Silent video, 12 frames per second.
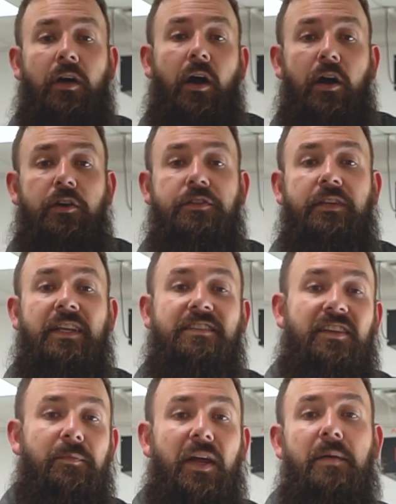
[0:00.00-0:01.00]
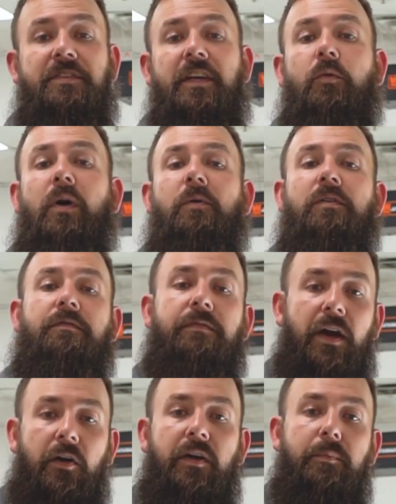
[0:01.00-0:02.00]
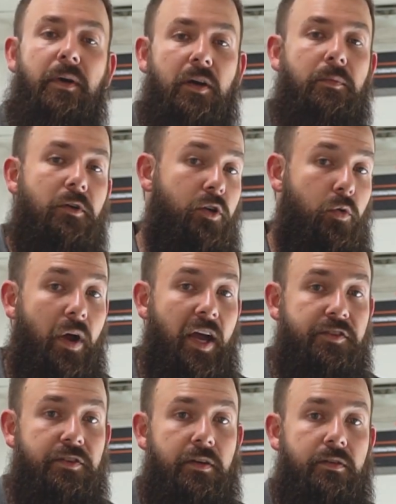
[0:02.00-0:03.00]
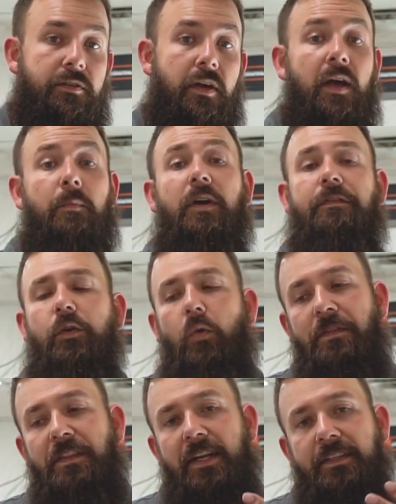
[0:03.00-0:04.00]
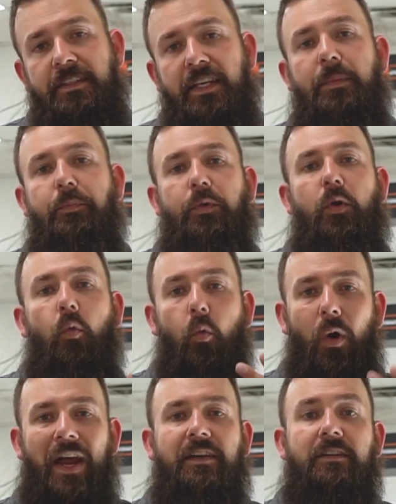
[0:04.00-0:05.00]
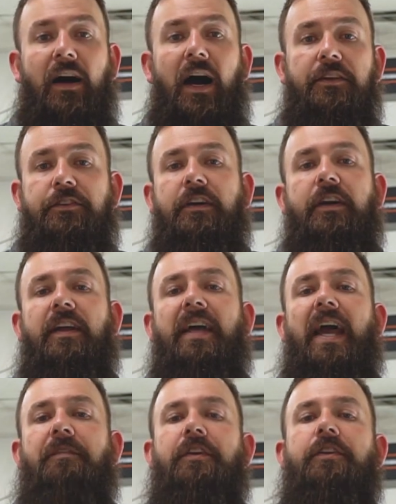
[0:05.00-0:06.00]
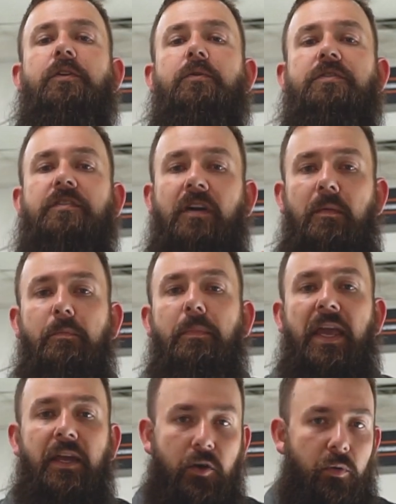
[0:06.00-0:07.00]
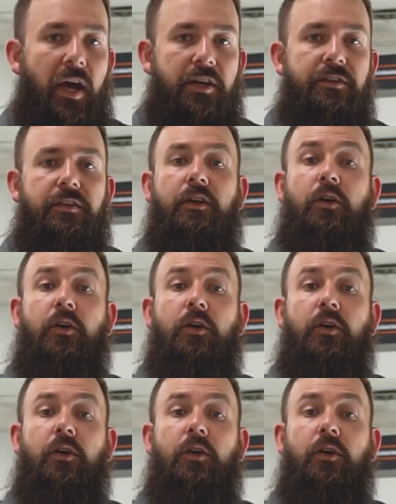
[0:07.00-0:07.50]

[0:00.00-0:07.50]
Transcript: cars can sometimes get away with very minimal corrections, but if you want that deep, wet gloss, you're gonna have to do some paint correction